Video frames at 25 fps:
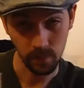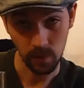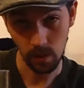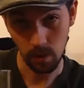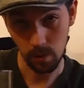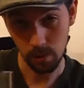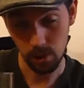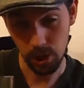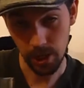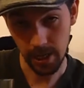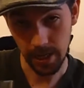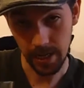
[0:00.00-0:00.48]

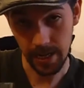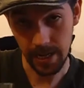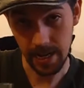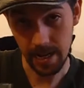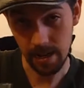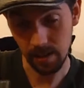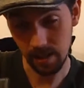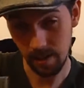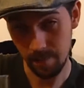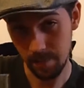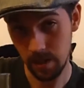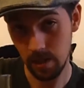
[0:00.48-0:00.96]
go check it
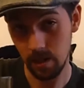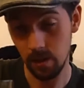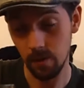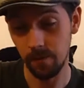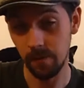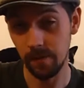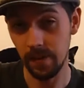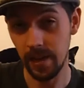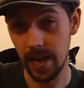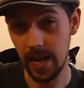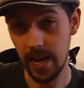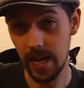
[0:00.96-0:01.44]
out. Let me know
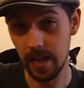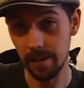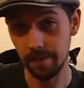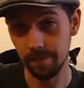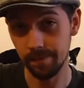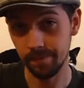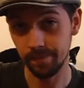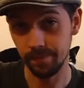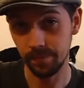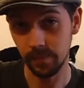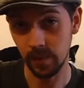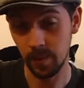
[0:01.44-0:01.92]
if you had
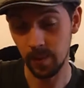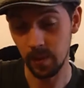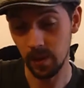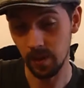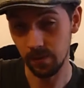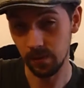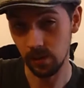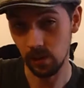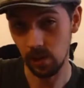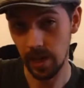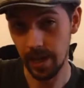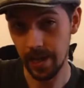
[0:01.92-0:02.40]
it. Let me know
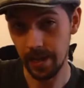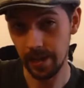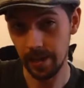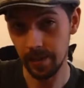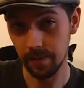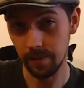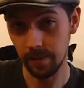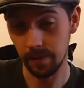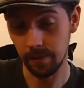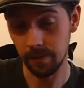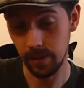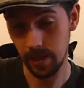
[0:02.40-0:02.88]
if you like
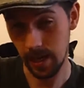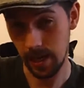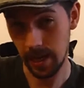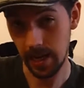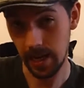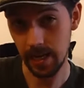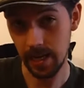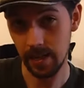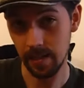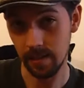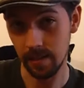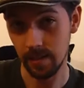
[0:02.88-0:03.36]
it, if you
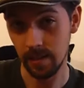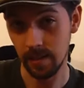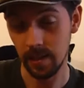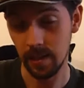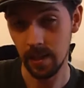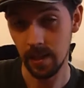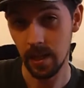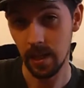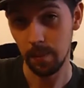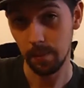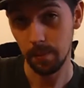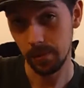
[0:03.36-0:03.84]
hate it.
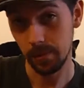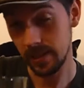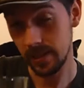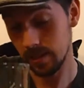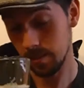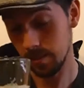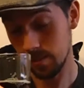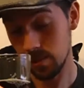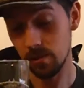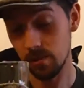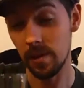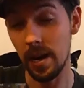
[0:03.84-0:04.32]
Please
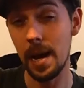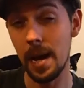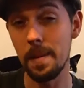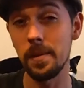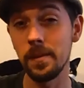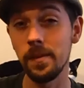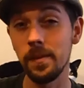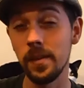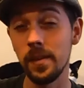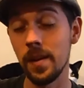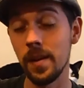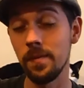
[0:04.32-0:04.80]
subscribe
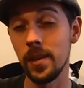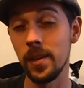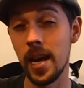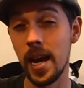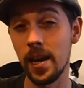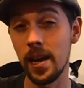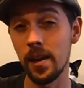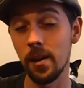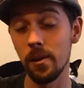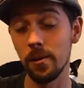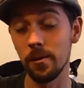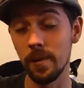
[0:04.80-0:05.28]
if you have
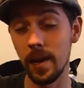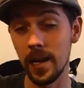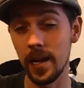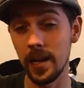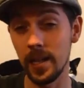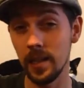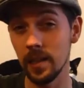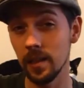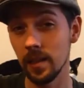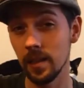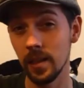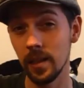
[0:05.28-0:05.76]
not
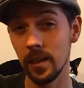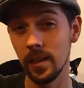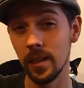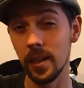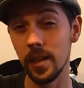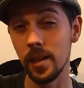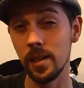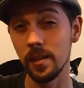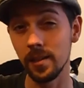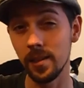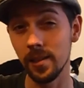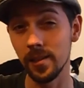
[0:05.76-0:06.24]
already.
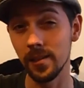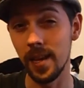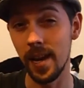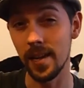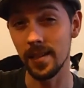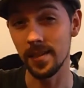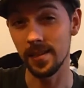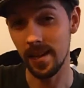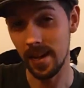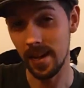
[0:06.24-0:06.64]
And until next